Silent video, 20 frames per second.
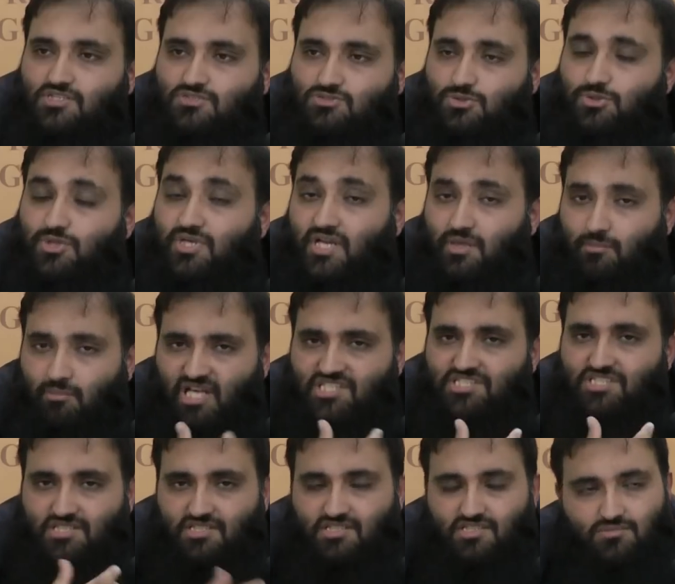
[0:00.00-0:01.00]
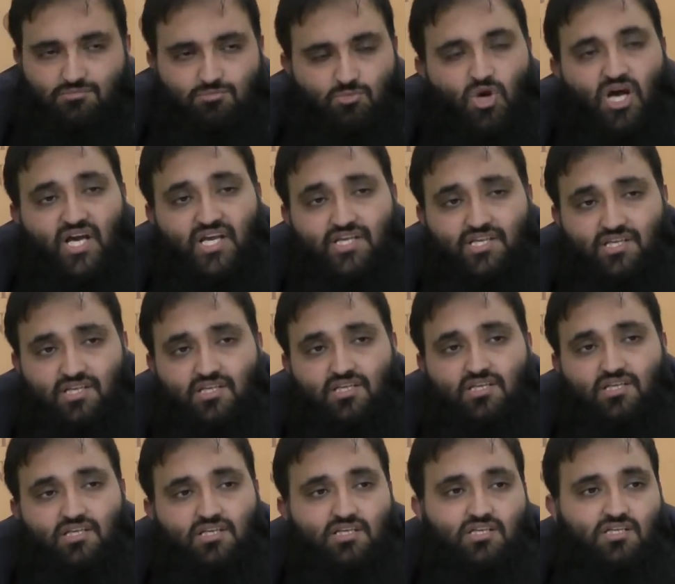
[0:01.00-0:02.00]
So you can imagine why
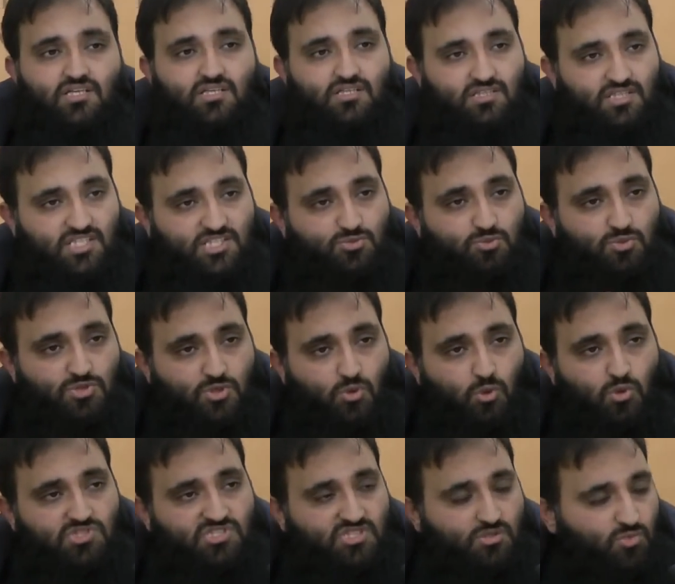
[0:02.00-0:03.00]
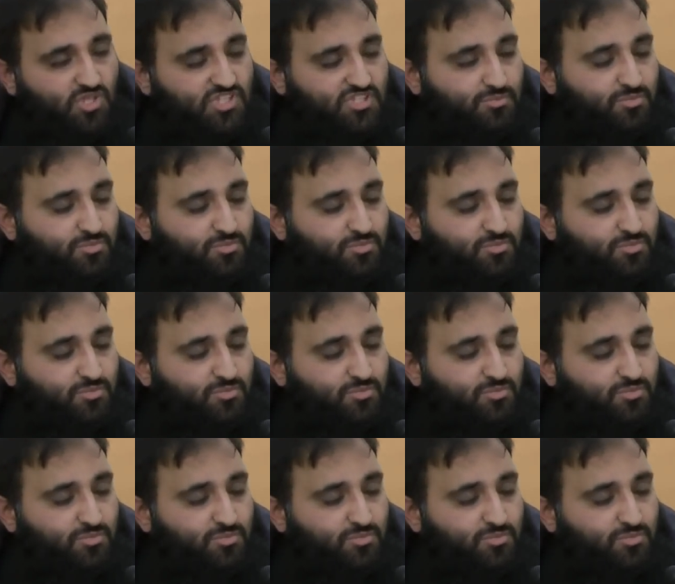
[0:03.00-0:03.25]
this would cause someone